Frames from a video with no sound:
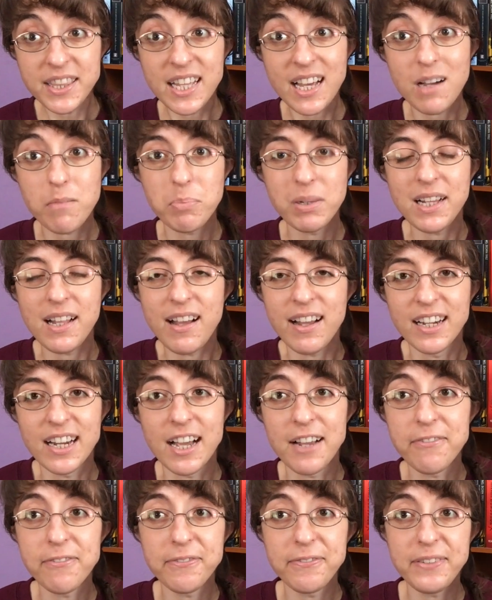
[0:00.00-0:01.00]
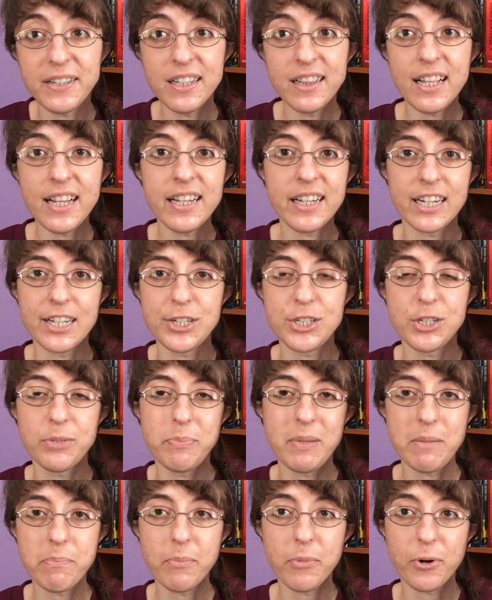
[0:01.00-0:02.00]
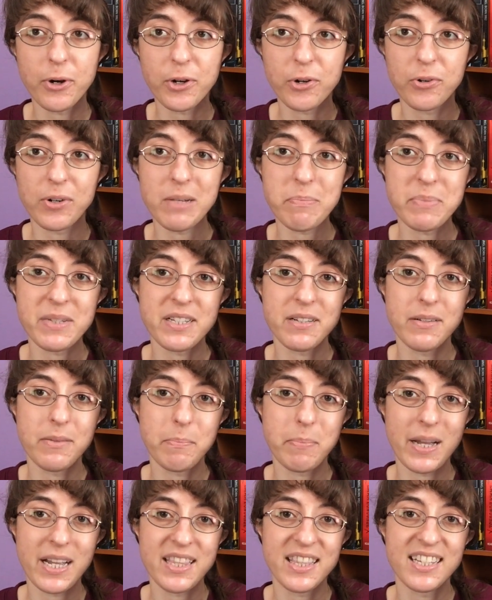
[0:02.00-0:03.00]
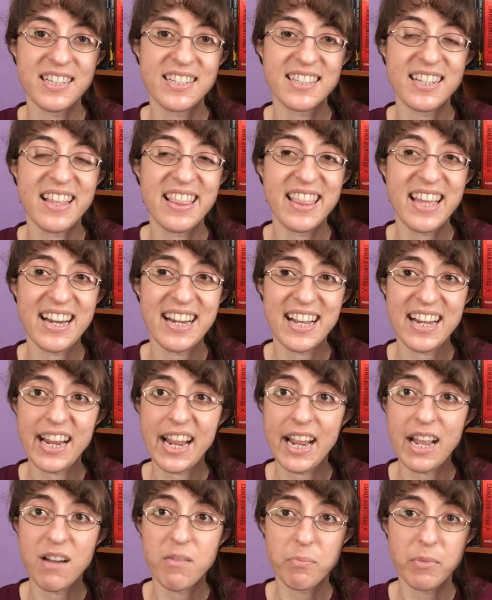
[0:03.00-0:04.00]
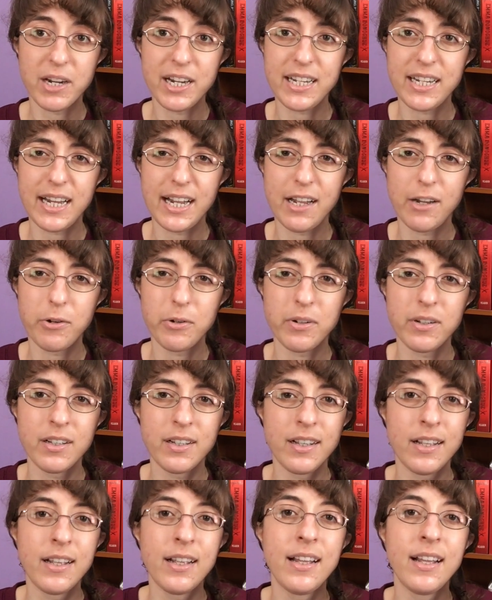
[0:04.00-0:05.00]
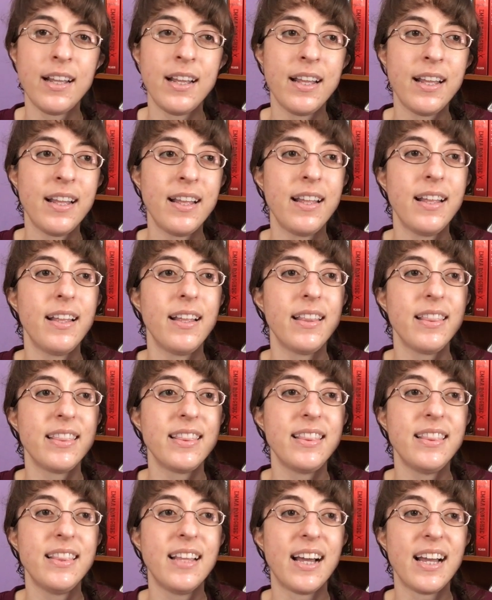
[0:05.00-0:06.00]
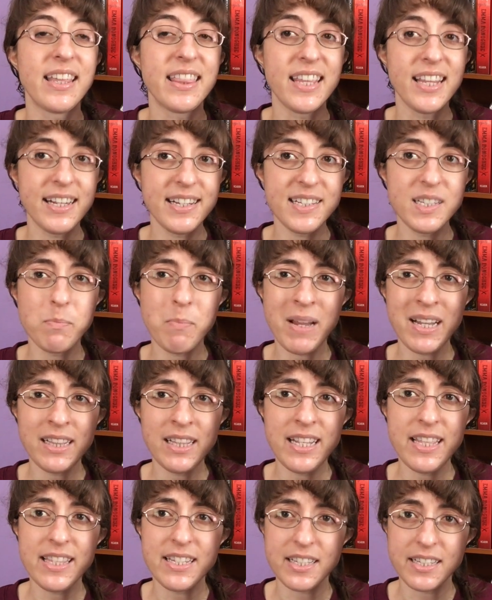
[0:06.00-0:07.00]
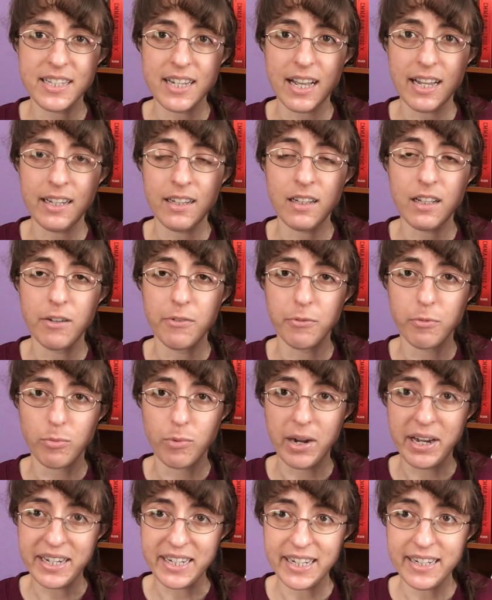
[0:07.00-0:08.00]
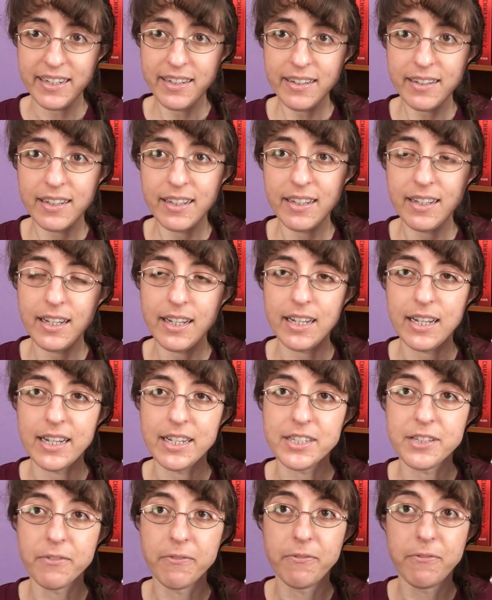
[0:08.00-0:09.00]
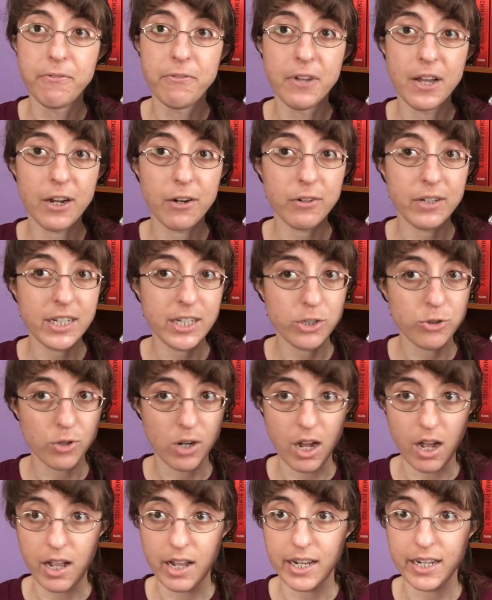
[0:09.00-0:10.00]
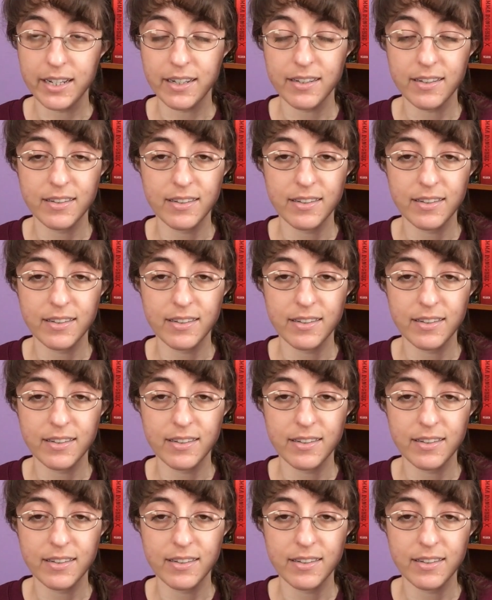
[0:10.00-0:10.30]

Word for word: that plot, I feel like I should be more gripped by this than I am right now. I think it's mainly the style of writing. It's very dry.